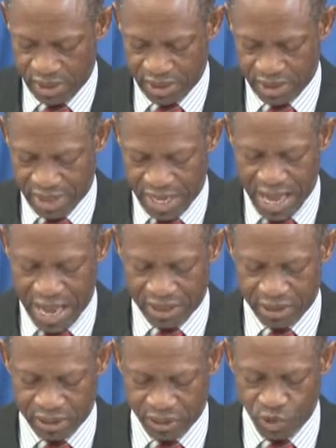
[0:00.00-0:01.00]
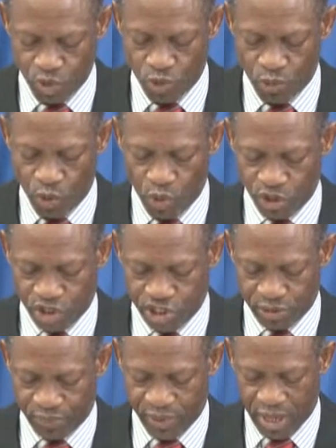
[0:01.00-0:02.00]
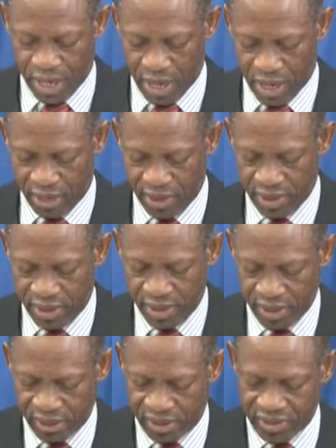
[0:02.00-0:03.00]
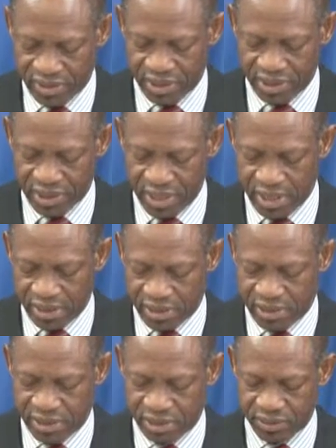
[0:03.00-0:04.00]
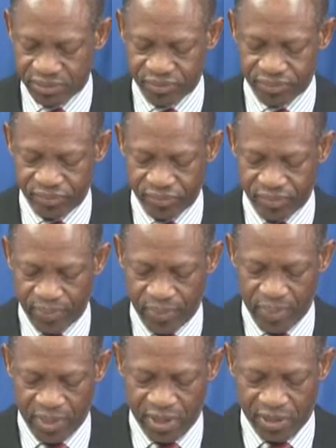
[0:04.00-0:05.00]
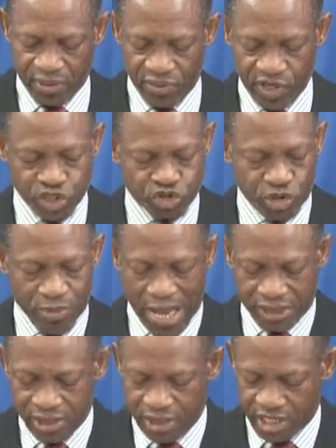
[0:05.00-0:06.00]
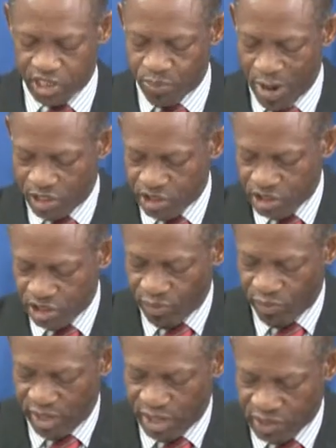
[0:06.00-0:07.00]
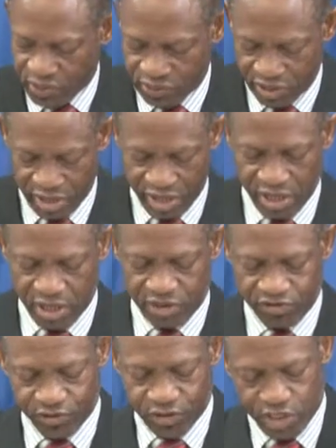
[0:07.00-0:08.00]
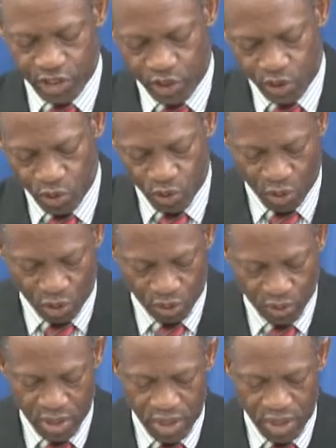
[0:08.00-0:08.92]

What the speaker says: in land and home ownership here in St. Kitts. This dramatic expansion makes the need for secure